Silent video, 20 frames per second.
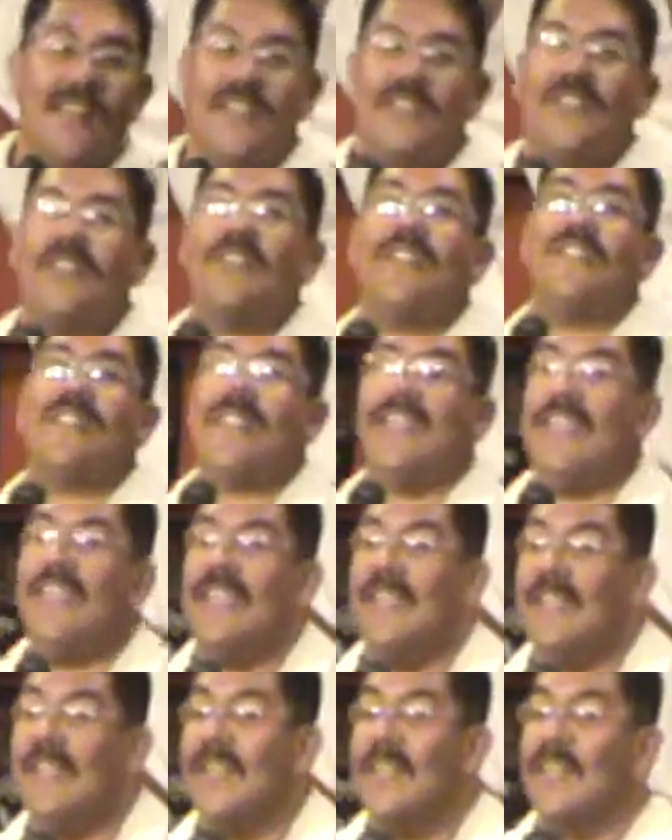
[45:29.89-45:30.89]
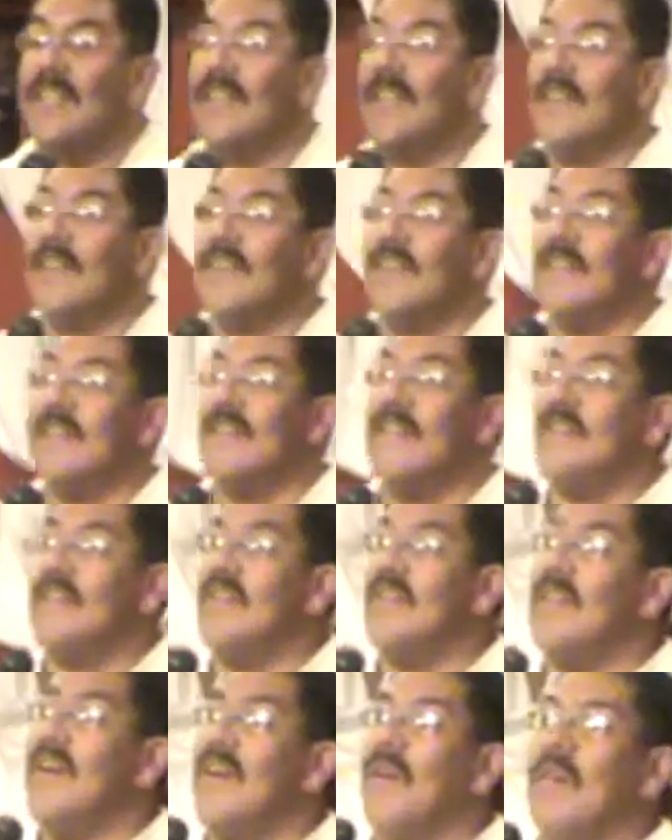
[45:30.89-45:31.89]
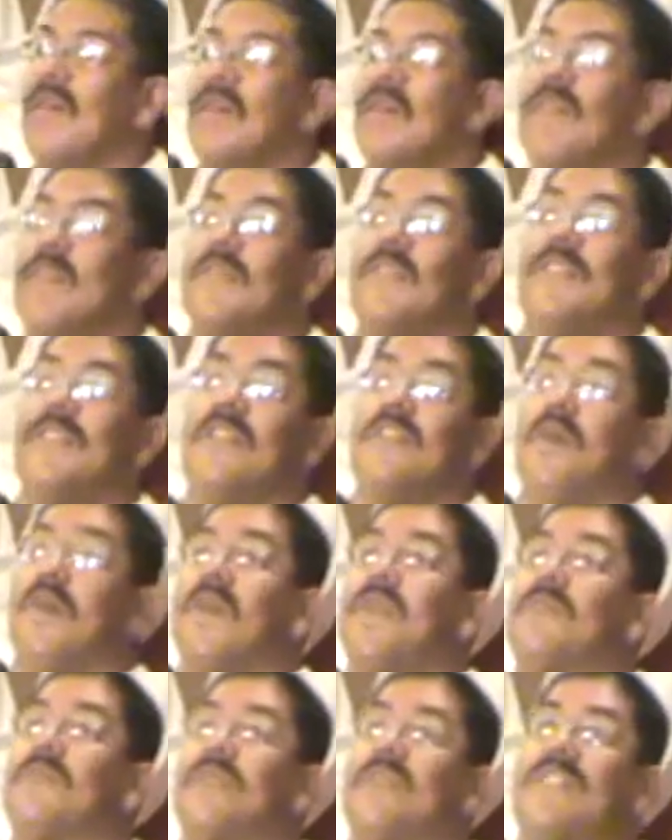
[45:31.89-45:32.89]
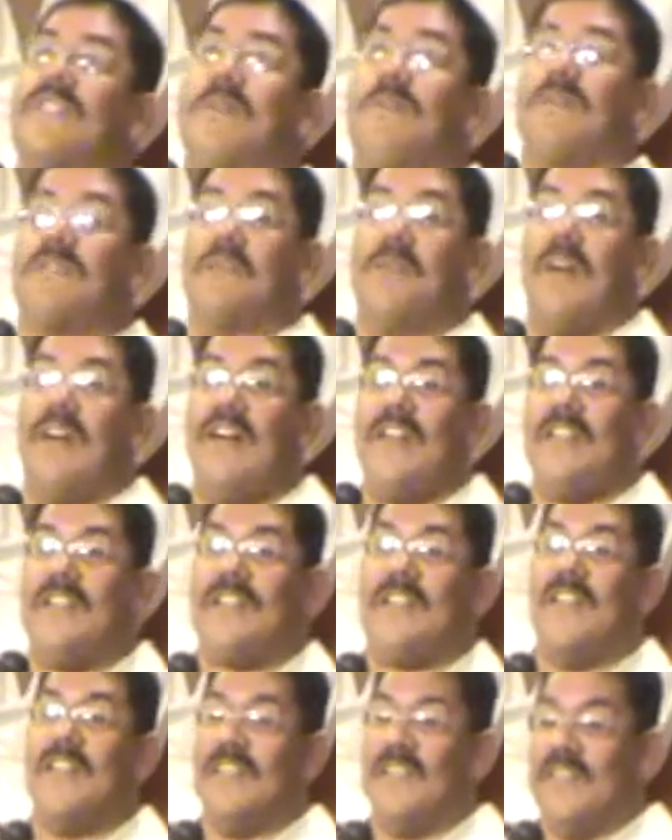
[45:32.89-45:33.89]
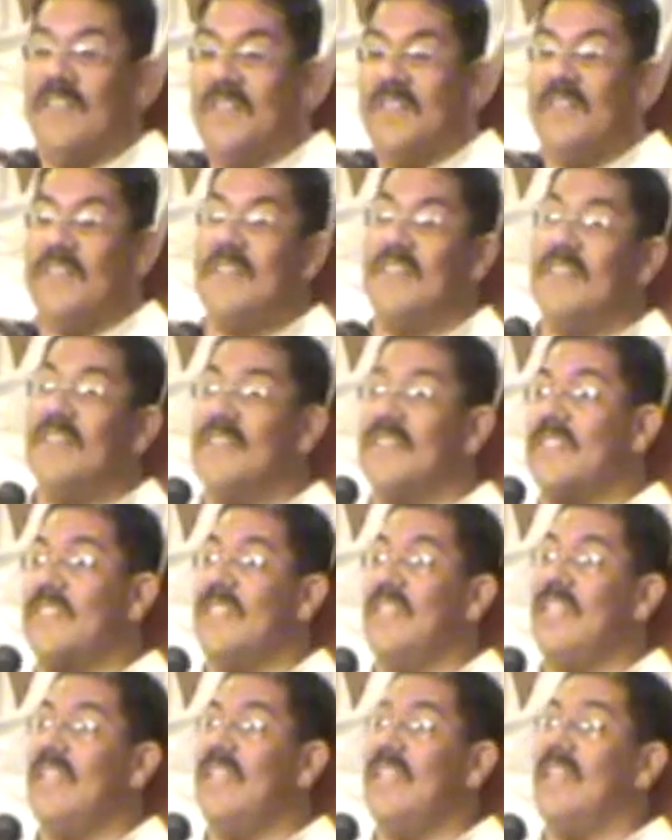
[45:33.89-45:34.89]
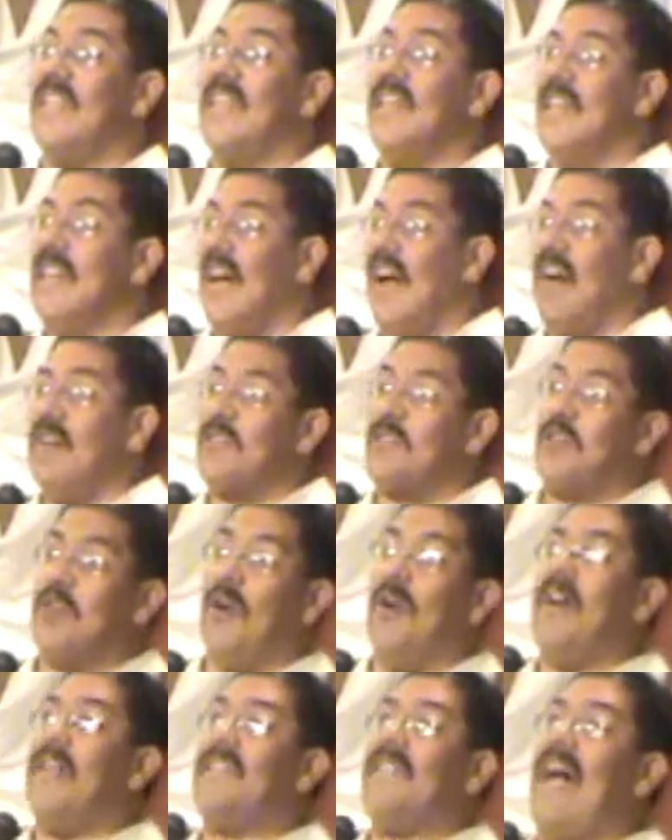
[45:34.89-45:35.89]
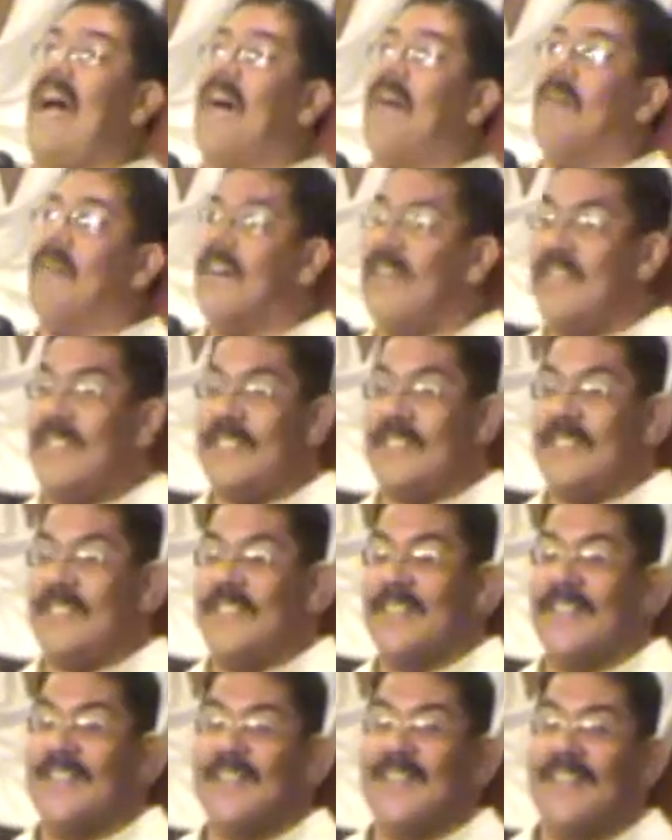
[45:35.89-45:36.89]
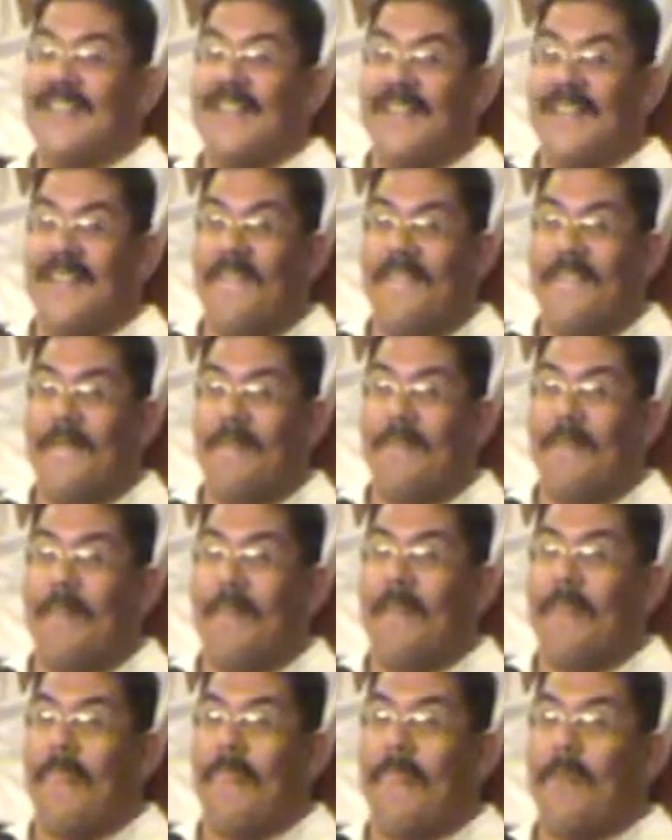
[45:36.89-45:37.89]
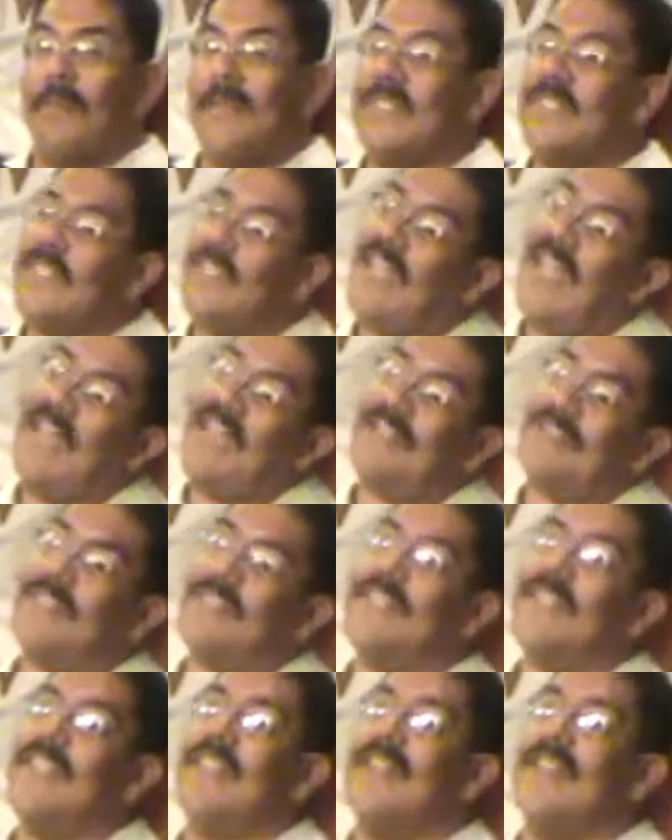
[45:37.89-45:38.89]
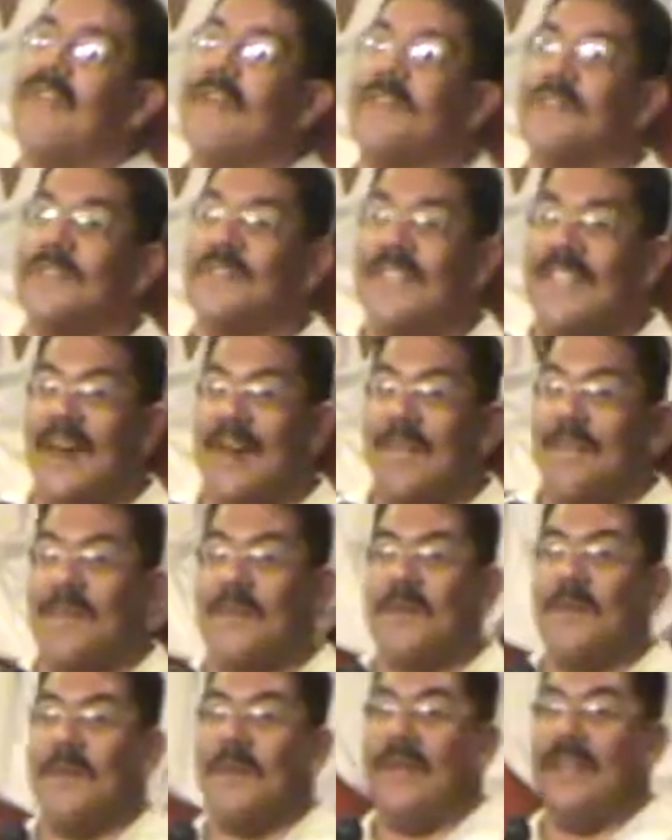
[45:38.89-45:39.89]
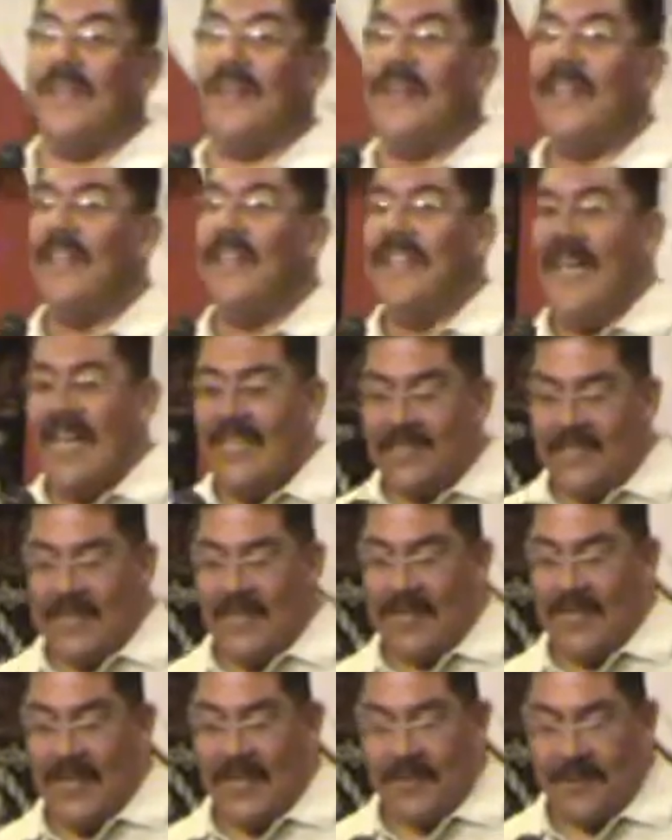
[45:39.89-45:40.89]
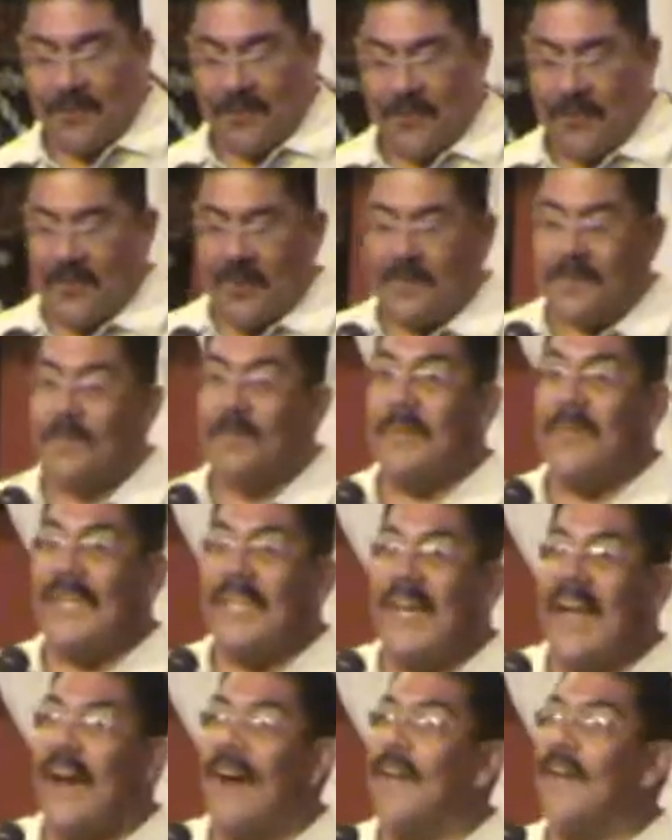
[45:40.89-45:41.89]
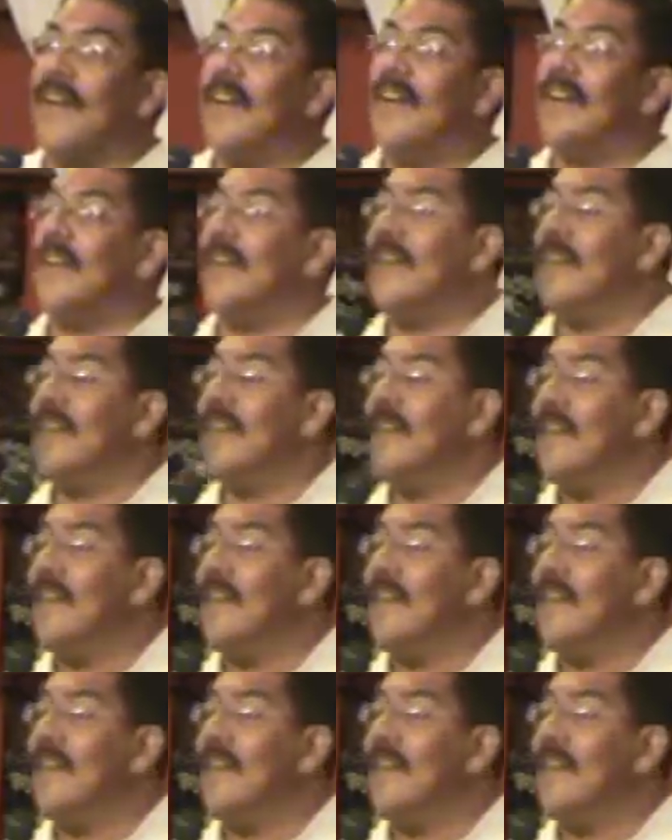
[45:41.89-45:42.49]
Did you see? Did you, did you notice what she was wearing? Ooh, gee, how short that was. But yeah. you can't even see your own self in the yeah. mirror. That's, the, that's what trips me out. Yeah.